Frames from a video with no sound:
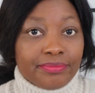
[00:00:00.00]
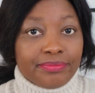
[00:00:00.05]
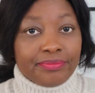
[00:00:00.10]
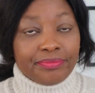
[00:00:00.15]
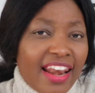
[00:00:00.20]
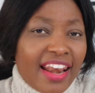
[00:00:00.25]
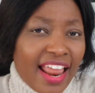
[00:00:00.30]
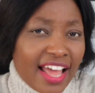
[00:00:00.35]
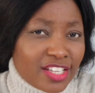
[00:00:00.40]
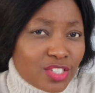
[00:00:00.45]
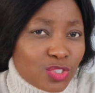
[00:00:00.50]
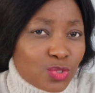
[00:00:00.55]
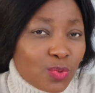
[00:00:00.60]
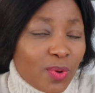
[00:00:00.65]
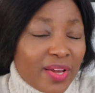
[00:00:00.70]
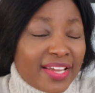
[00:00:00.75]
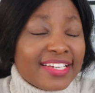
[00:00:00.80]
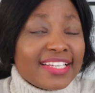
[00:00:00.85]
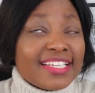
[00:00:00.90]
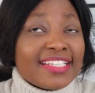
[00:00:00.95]
The last
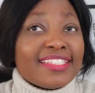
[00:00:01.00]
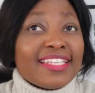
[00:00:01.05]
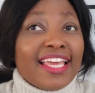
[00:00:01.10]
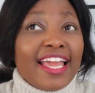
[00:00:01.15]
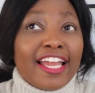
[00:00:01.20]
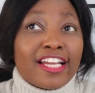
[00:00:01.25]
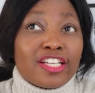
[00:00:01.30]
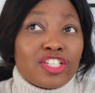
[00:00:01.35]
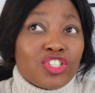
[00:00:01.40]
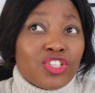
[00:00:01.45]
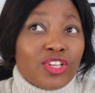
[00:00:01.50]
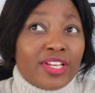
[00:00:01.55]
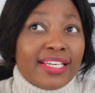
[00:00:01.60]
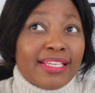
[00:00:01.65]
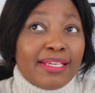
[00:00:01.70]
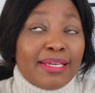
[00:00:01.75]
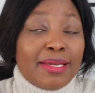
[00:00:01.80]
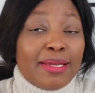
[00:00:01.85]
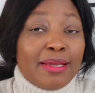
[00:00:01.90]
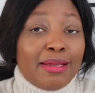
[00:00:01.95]
one is
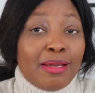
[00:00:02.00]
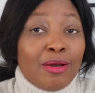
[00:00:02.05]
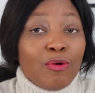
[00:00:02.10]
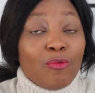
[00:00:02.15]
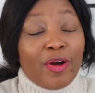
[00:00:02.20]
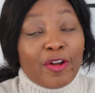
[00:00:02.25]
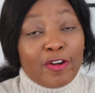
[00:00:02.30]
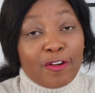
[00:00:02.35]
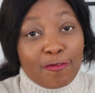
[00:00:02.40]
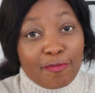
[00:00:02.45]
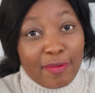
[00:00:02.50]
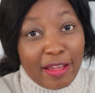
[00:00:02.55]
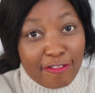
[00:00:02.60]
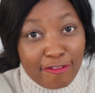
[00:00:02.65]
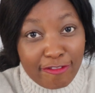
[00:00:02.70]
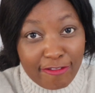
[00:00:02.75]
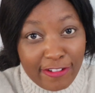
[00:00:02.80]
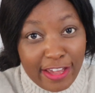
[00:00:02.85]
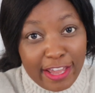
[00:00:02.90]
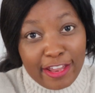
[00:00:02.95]
actually one of my
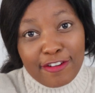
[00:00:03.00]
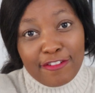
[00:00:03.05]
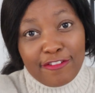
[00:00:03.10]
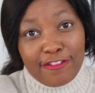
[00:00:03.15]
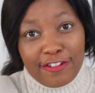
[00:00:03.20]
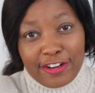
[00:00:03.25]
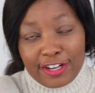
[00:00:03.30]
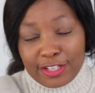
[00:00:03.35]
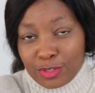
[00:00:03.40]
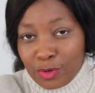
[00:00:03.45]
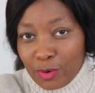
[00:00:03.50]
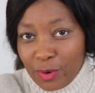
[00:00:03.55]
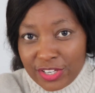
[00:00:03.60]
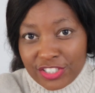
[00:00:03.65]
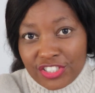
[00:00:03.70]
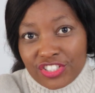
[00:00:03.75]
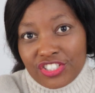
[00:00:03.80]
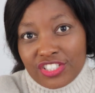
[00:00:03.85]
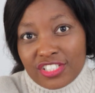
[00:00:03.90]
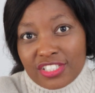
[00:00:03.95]
favorite
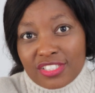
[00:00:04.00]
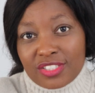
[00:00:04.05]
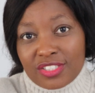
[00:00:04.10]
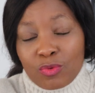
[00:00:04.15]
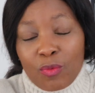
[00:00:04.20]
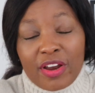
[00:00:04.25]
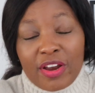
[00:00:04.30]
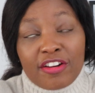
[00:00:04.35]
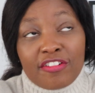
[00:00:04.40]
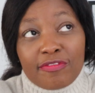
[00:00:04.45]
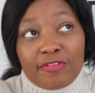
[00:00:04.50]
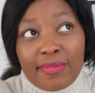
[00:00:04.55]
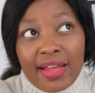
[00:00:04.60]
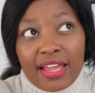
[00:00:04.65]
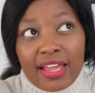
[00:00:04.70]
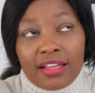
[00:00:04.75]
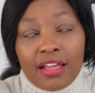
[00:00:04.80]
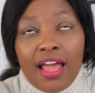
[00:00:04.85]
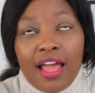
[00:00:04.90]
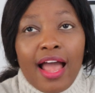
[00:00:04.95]
questions,
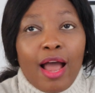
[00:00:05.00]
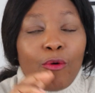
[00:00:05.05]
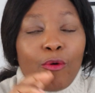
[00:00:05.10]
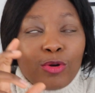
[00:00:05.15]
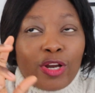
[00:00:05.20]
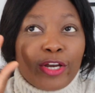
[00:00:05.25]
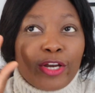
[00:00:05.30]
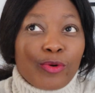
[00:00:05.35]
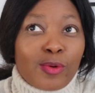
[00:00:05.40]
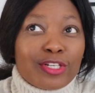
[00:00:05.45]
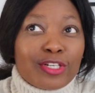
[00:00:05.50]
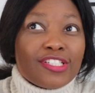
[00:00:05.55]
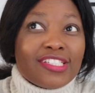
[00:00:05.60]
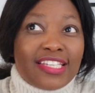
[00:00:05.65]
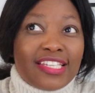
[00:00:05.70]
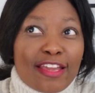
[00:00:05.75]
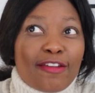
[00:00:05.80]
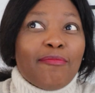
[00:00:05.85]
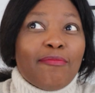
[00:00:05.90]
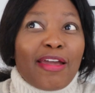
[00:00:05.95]
I don't want to
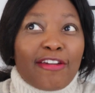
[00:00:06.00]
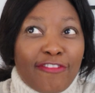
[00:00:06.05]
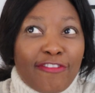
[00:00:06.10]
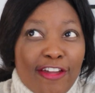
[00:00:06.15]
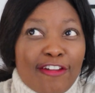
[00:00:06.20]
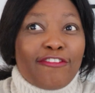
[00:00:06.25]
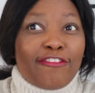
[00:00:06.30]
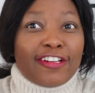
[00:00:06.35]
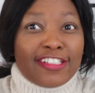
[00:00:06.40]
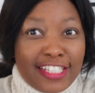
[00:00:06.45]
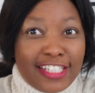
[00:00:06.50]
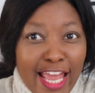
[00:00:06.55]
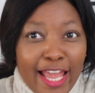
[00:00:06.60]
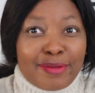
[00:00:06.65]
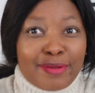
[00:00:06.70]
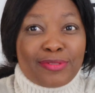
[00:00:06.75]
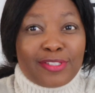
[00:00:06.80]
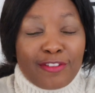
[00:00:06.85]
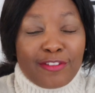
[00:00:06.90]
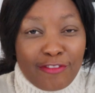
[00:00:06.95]
say my favorite
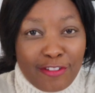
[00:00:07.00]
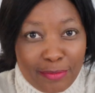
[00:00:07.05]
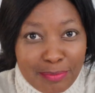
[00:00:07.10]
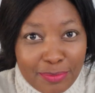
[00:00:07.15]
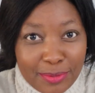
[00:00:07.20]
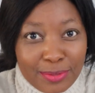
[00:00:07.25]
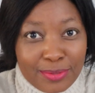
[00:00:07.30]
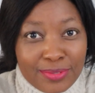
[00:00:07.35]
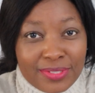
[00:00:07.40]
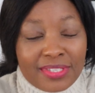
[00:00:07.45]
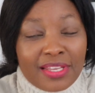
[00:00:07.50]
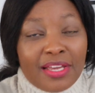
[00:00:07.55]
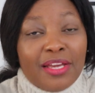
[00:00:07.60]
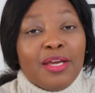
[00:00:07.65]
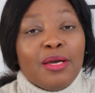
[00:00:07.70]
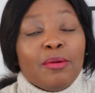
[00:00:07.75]
types of abuse,